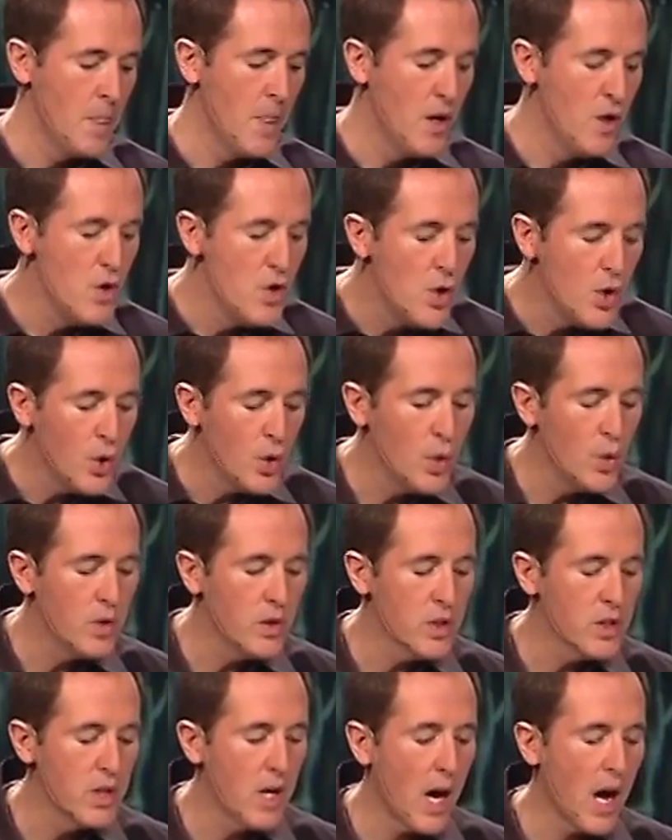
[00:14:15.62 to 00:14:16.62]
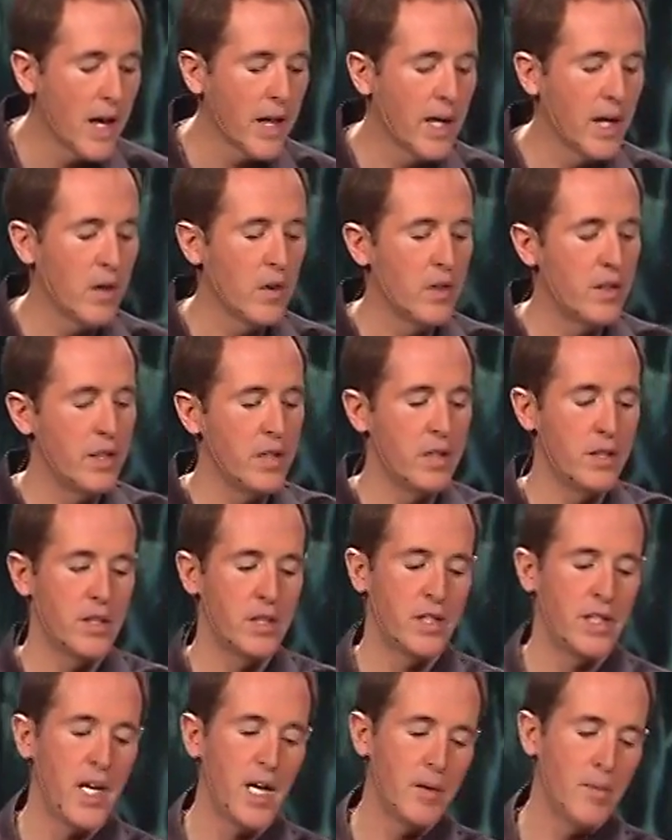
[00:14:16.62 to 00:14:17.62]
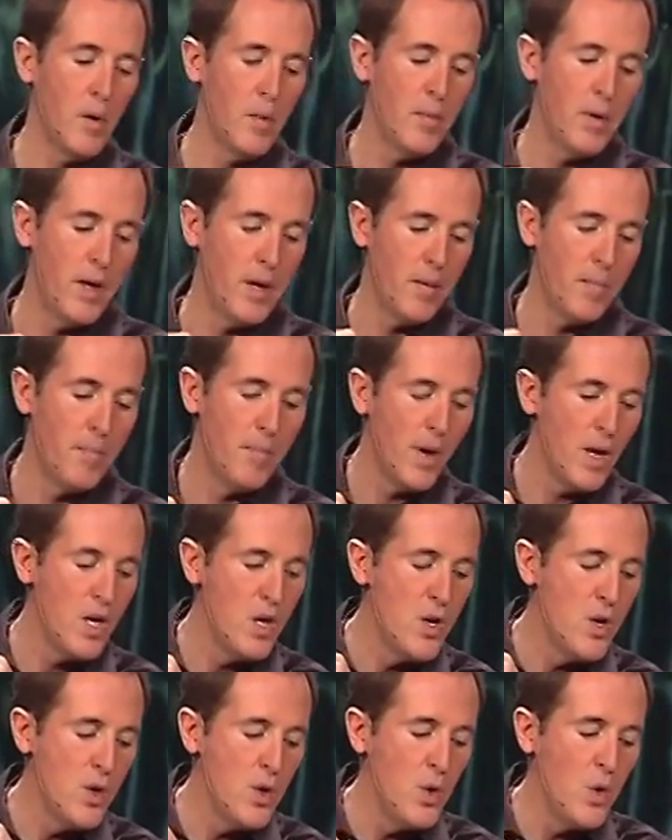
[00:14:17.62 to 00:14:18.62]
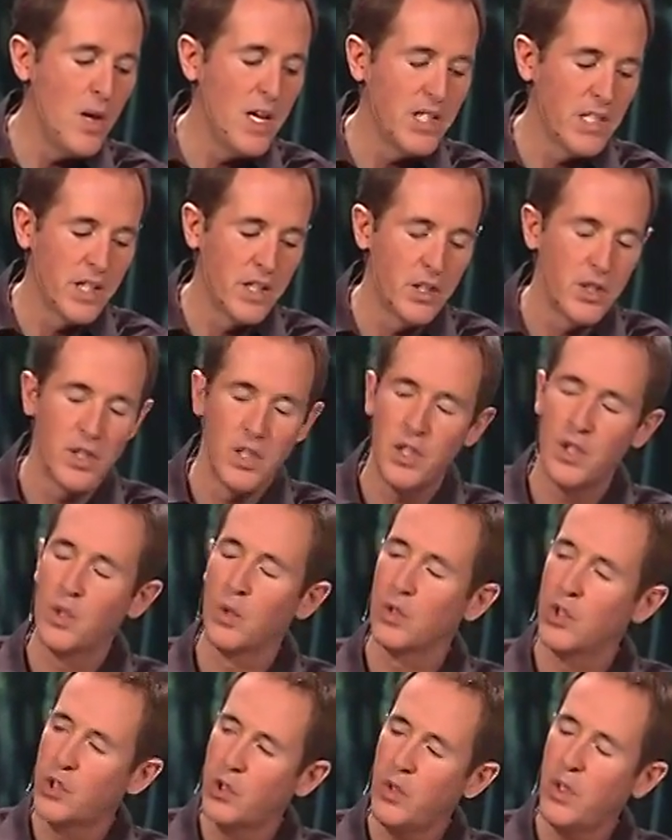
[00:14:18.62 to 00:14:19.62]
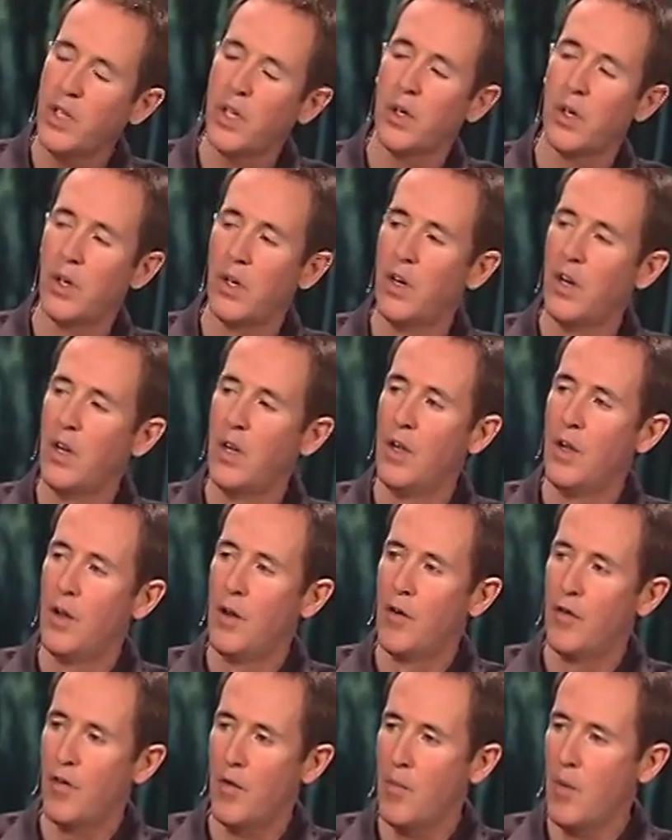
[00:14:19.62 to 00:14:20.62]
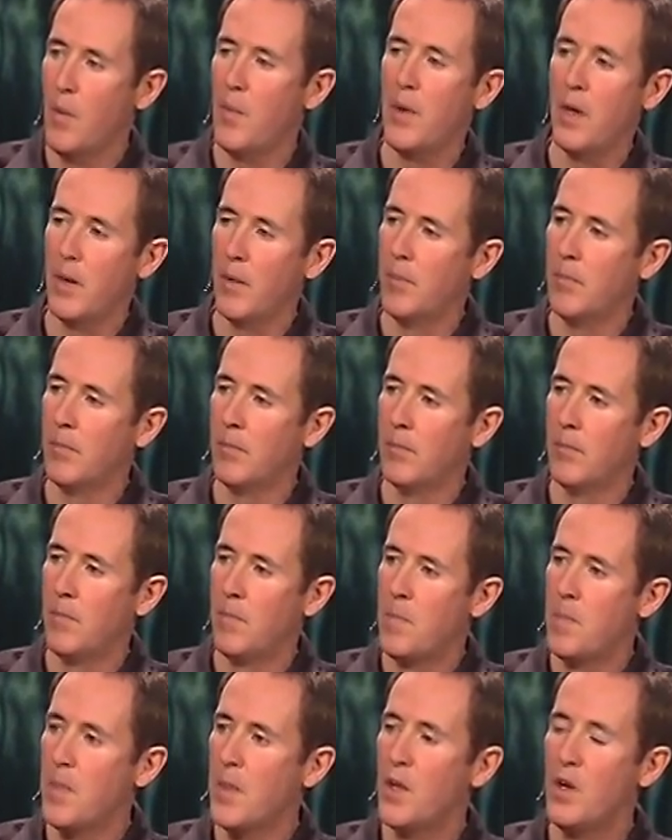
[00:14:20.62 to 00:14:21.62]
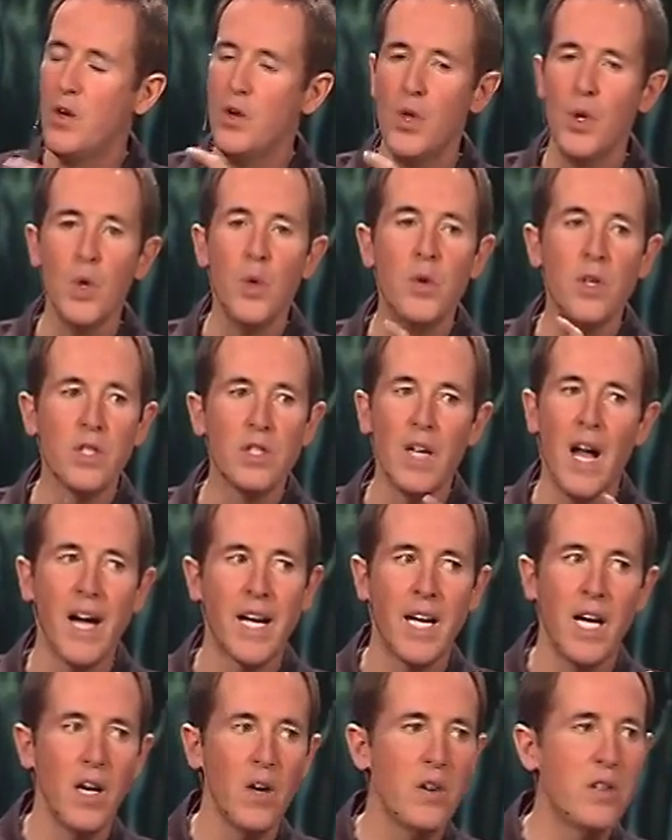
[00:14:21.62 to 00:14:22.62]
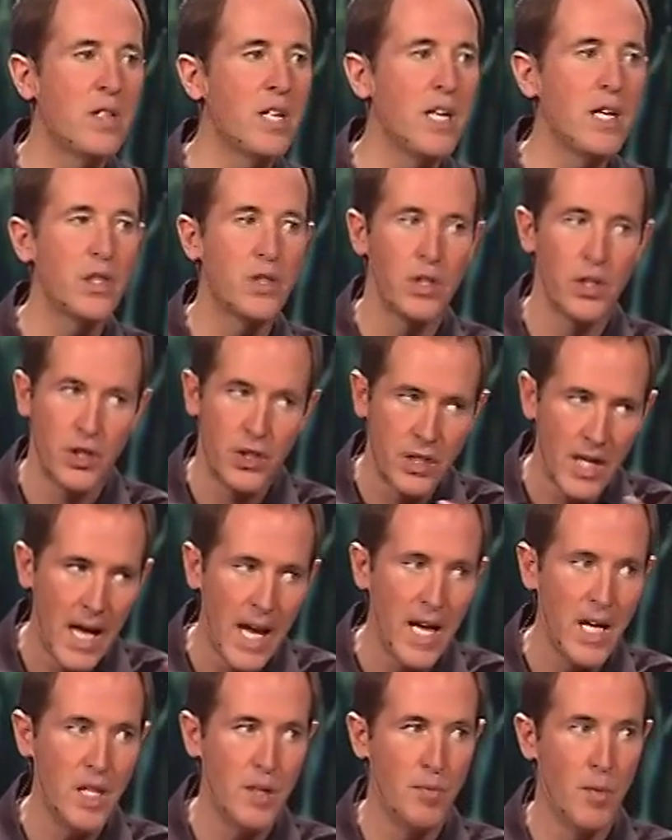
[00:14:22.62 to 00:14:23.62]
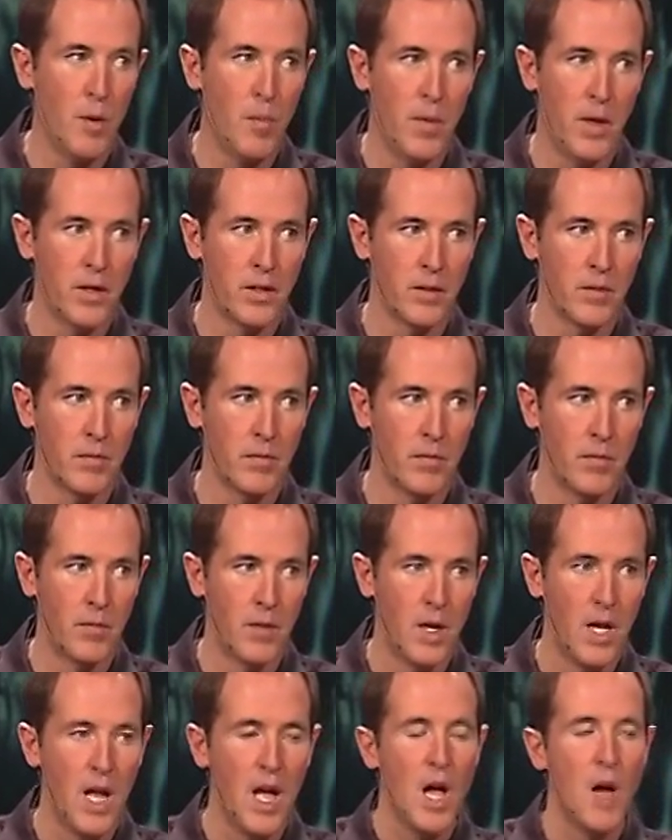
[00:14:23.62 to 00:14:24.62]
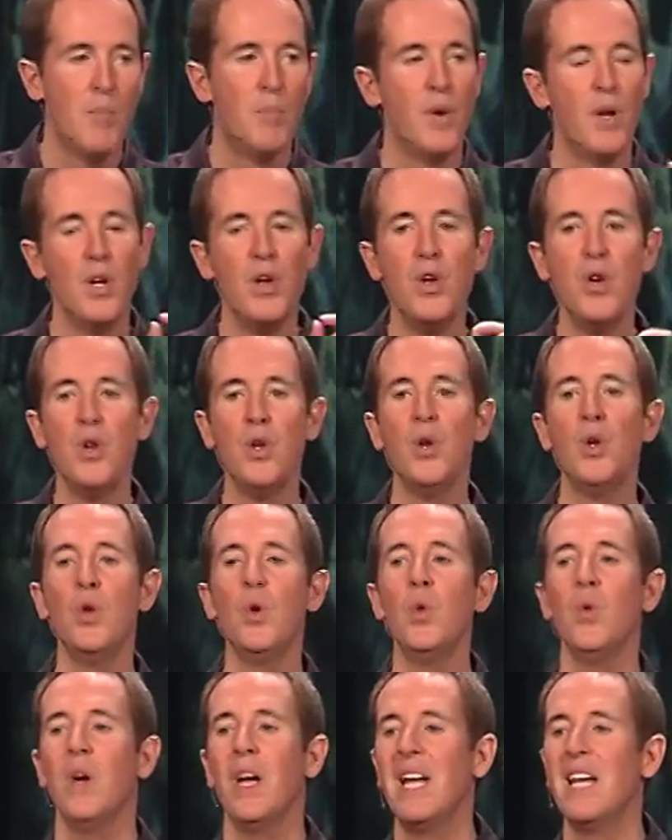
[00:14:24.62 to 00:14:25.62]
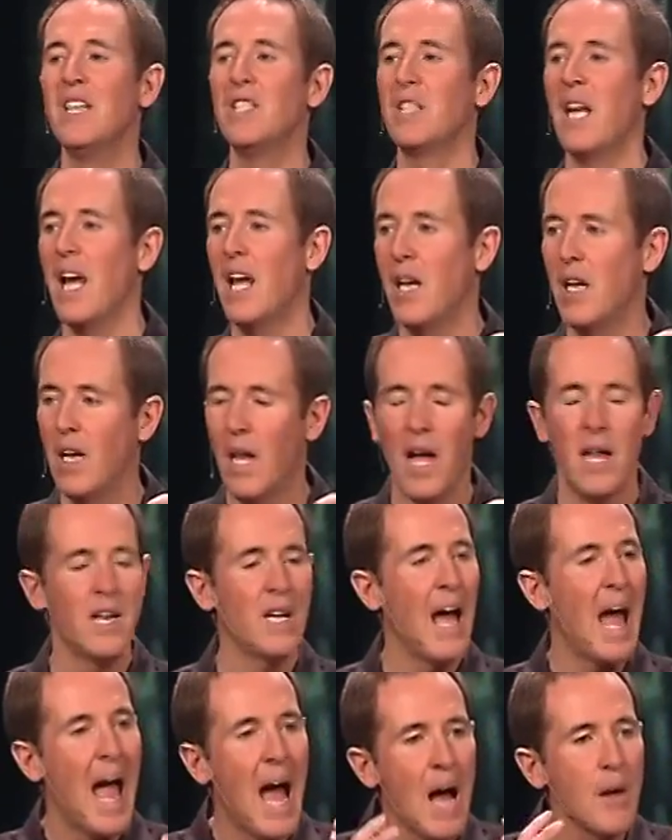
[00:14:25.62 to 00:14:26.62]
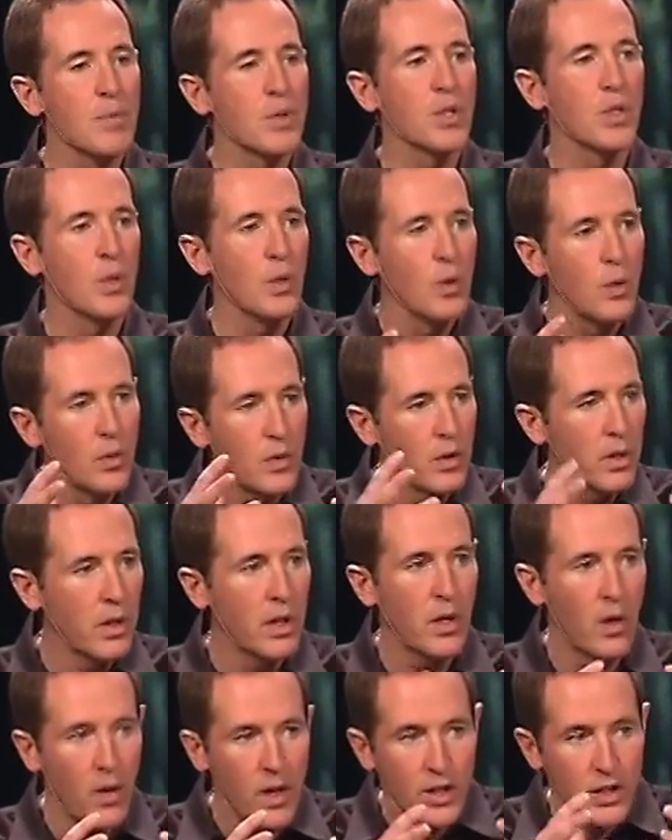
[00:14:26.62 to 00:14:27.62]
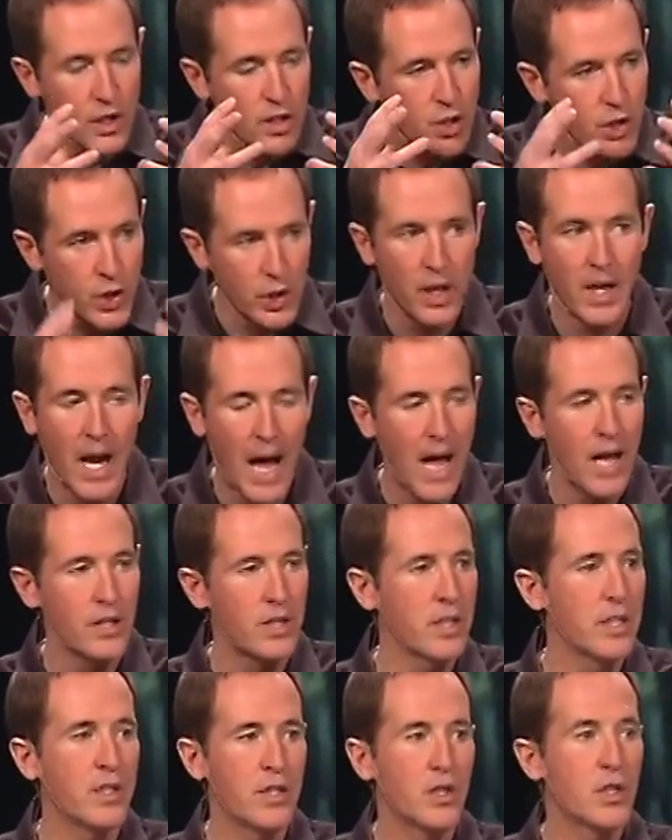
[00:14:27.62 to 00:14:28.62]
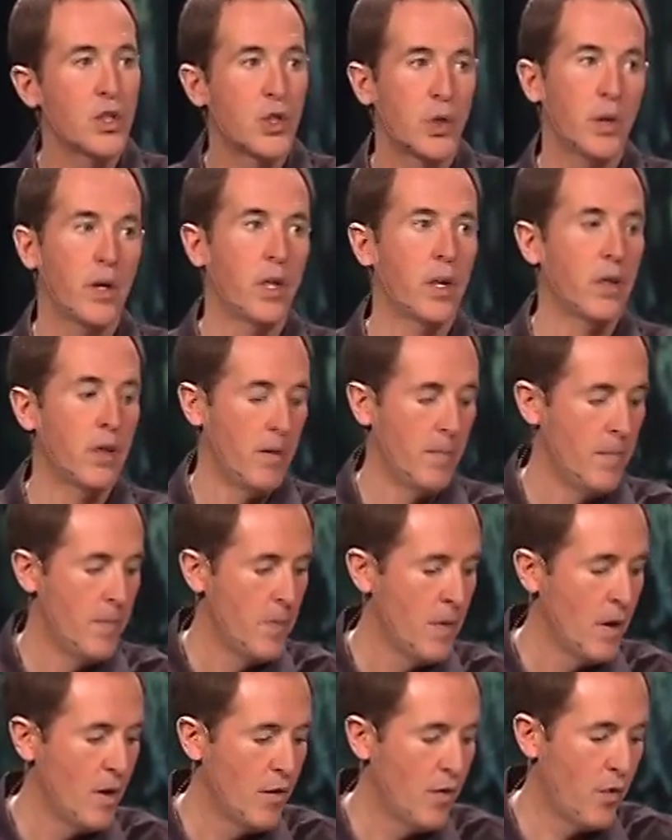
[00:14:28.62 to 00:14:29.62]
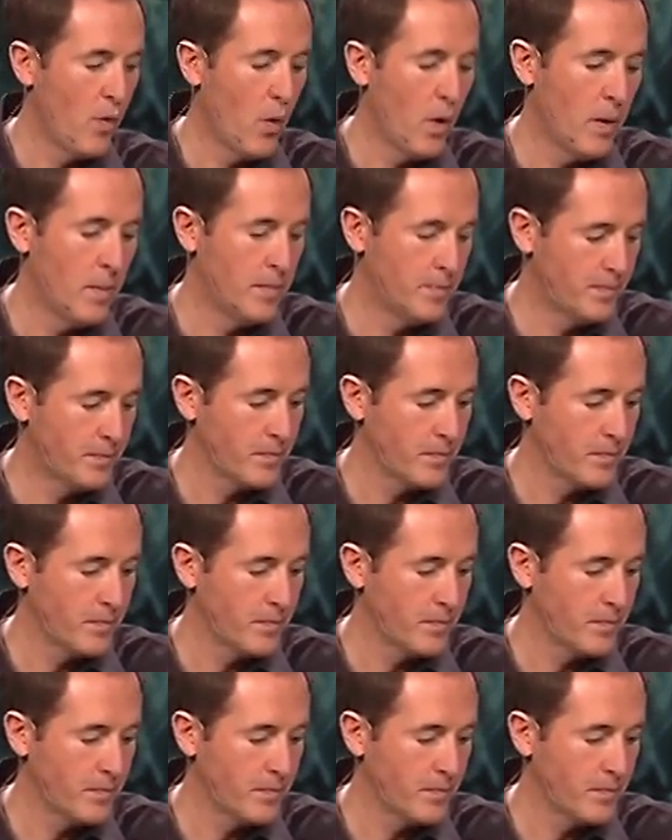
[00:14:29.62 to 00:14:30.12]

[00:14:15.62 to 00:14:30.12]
New does not guarantee sustained momentum, but new is an essential trigger for momentum. New does not guarantee sustained momentum, but new is an absolute, it's the trigger for